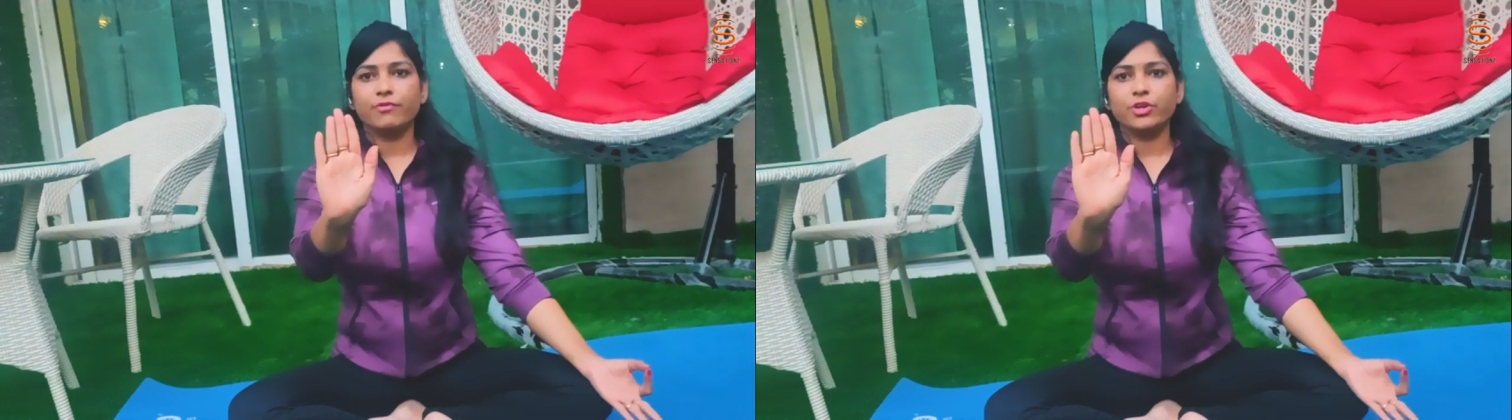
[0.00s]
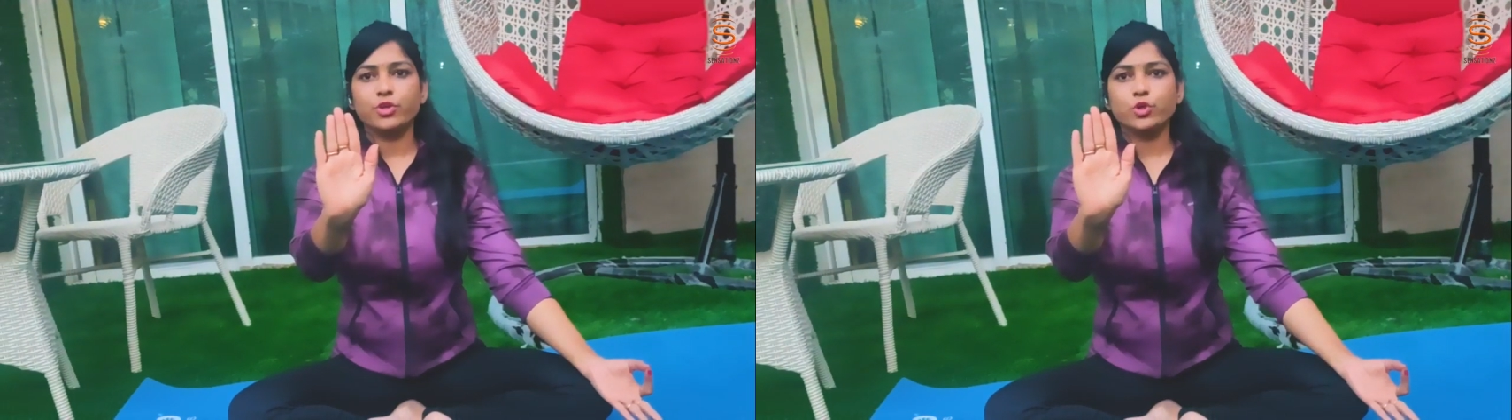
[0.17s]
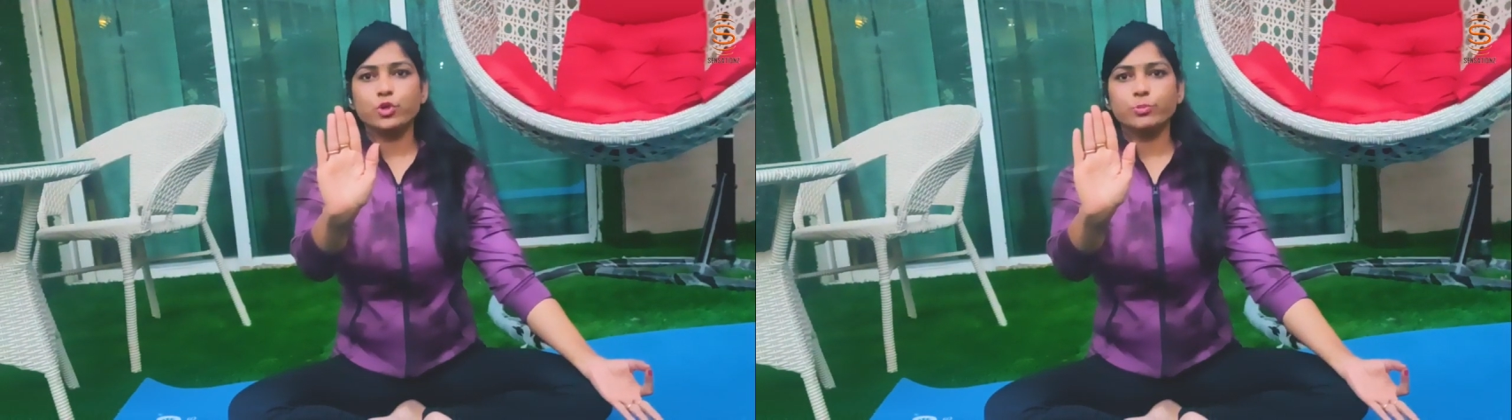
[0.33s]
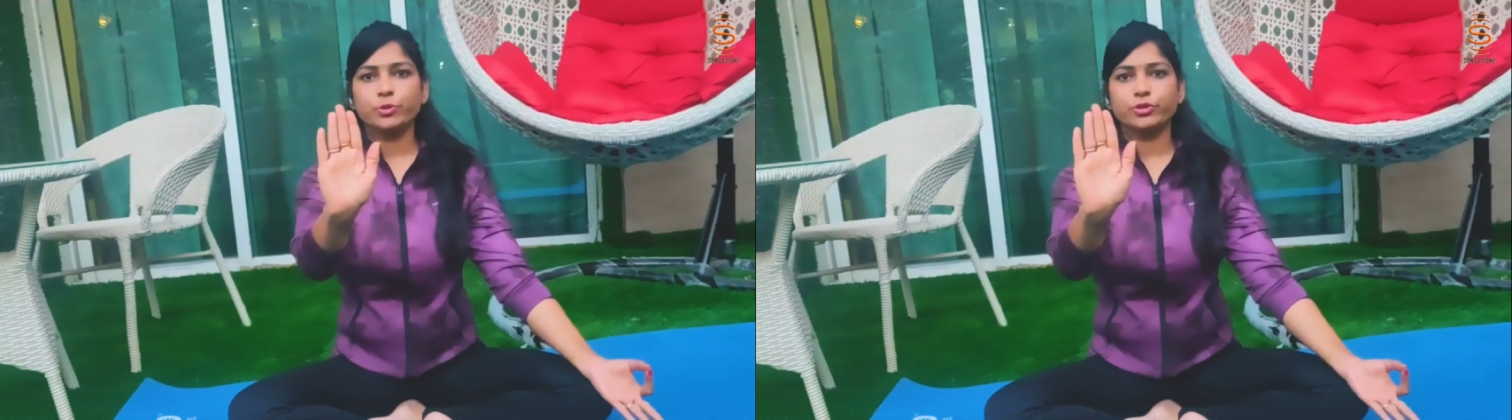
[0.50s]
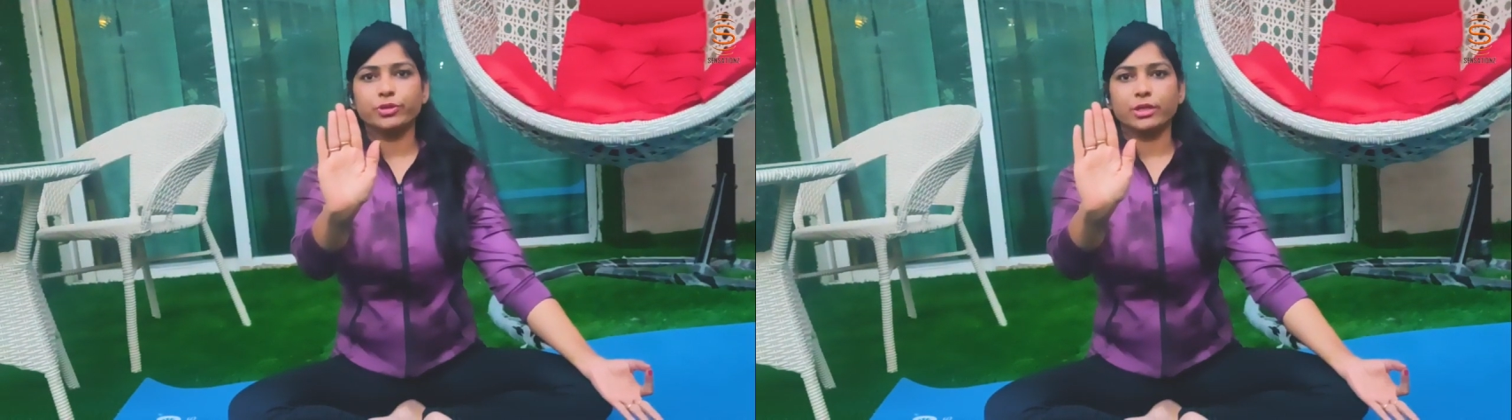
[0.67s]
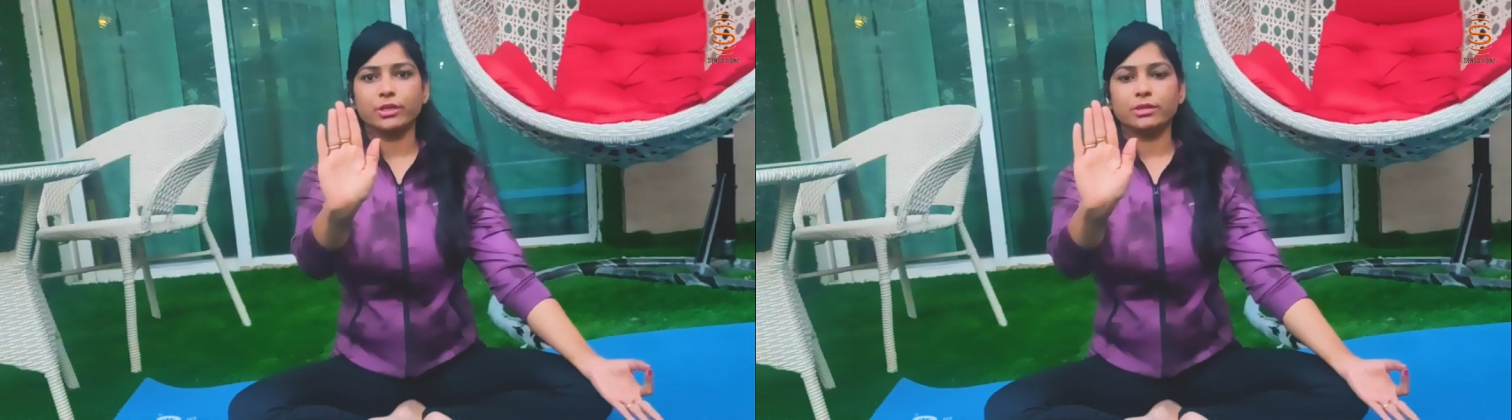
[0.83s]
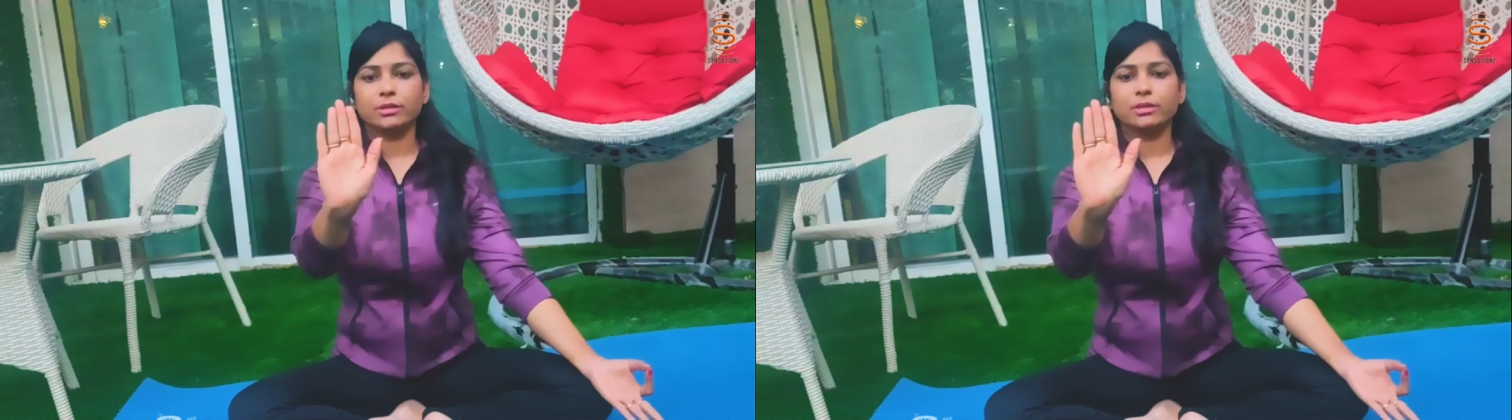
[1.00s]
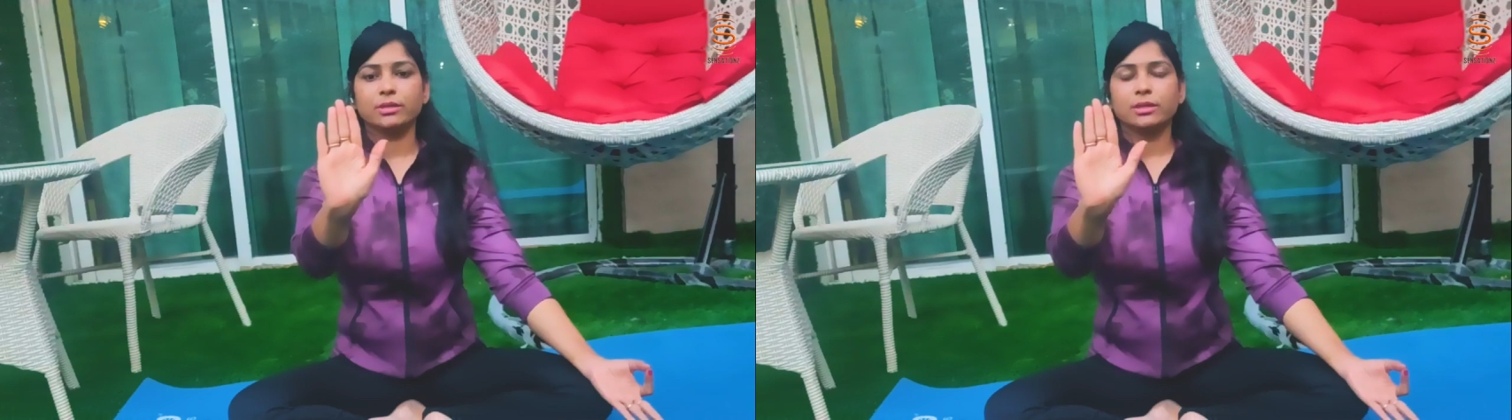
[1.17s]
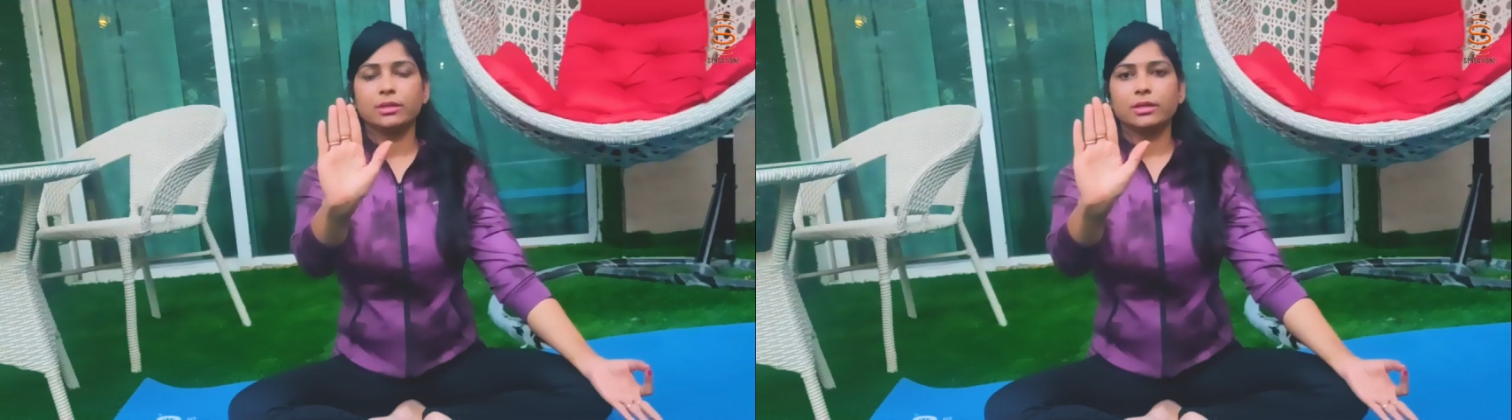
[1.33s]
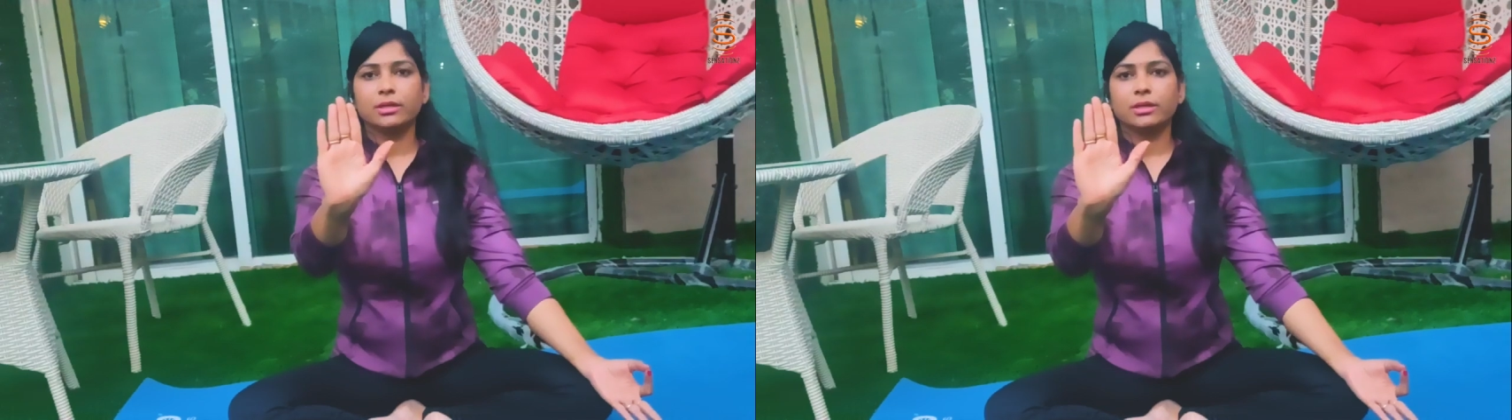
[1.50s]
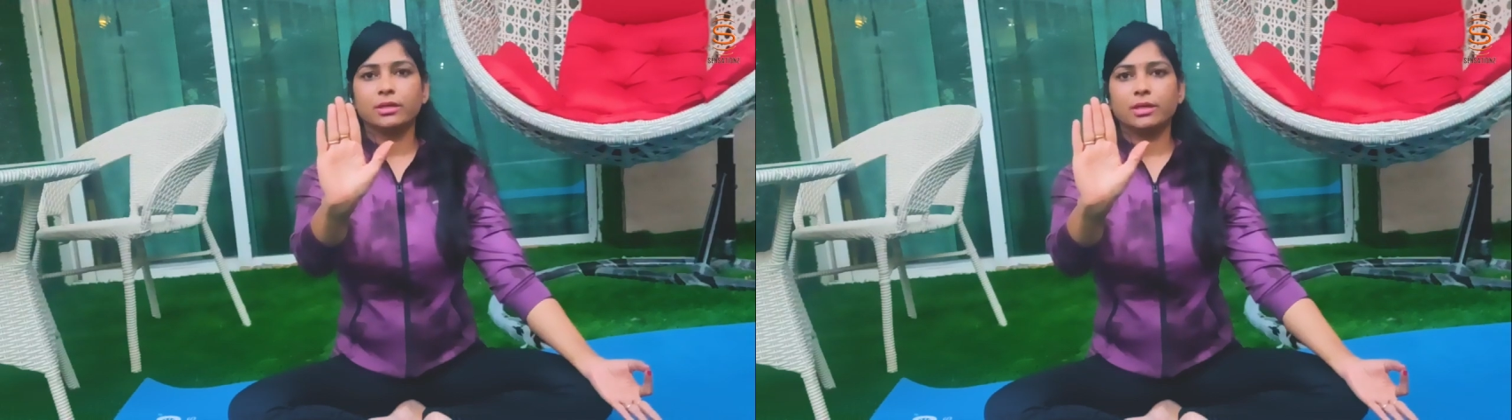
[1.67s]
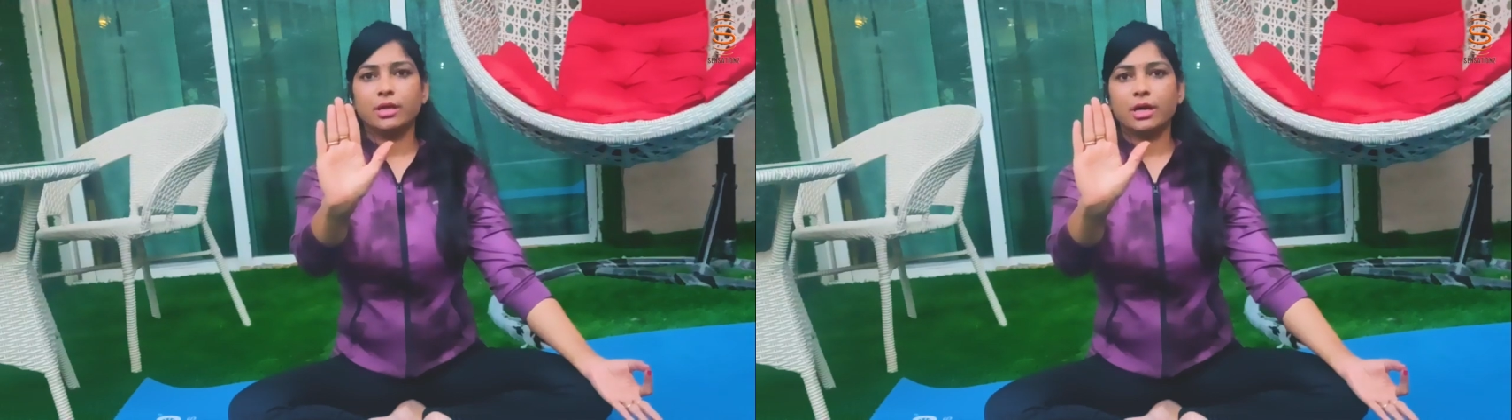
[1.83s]
Vishnu mudra.
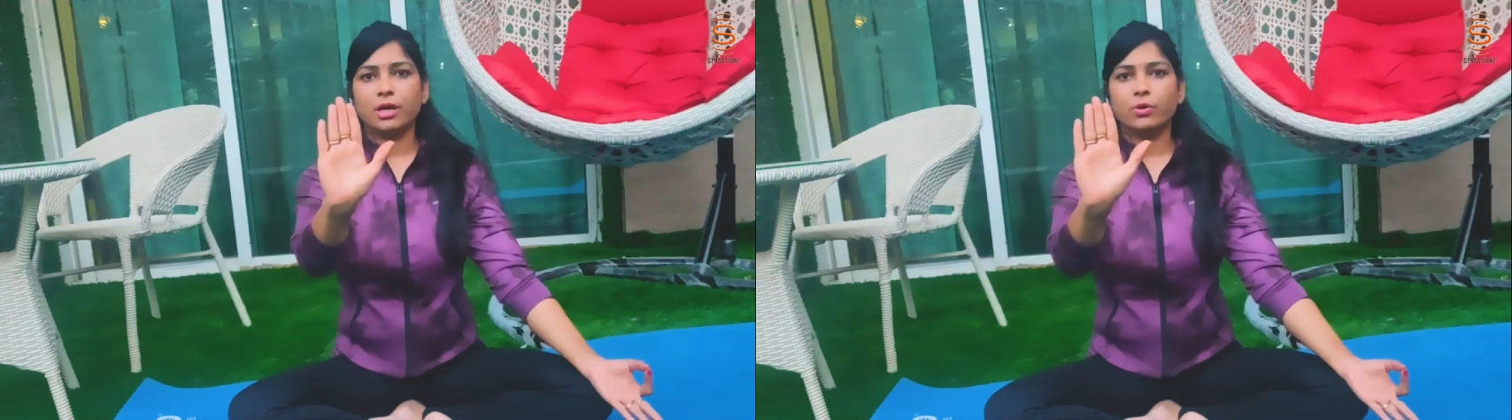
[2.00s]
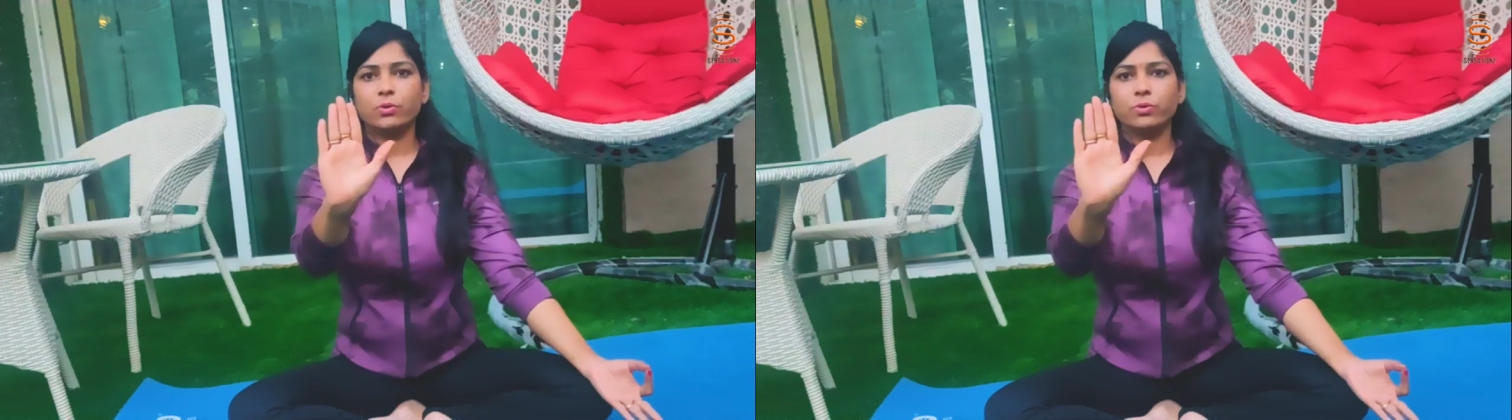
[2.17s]
Now,